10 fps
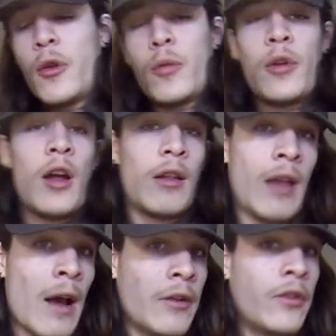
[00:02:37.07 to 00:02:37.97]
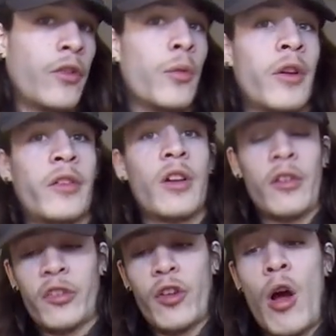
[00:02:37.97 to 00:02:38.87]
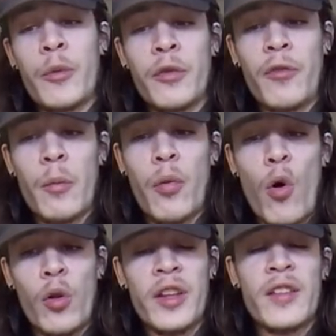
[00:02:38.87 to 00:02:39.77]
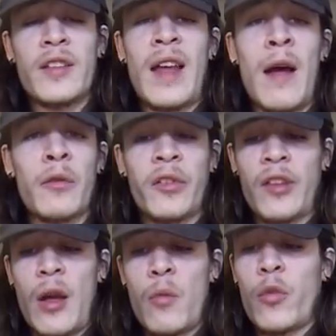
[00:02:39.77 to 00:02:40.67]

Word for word: well, not allow you to, but it's going to stop you from pulling the downstem